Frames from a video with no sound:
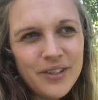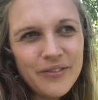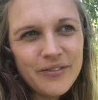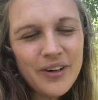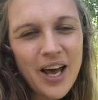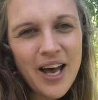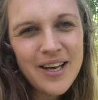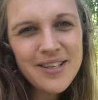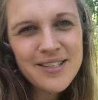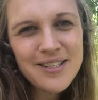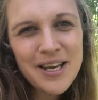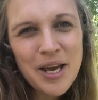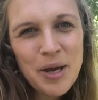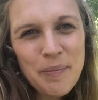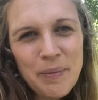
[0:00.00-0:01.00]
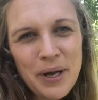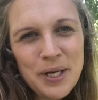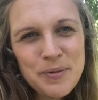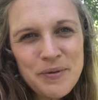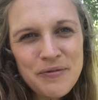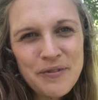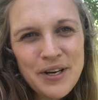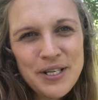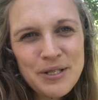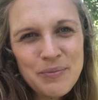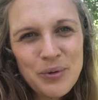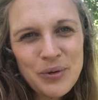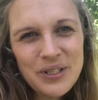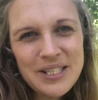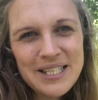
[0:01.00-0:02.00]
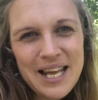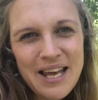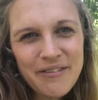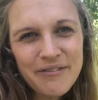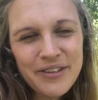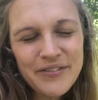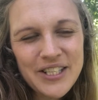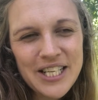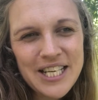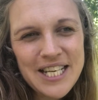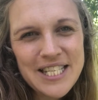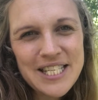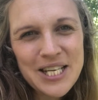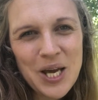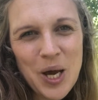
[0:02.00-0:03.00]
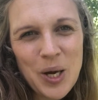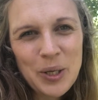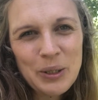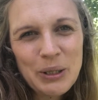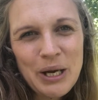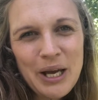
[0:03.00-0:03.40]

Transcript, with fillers: For us, my husband Fraser bought this land 15 years ago.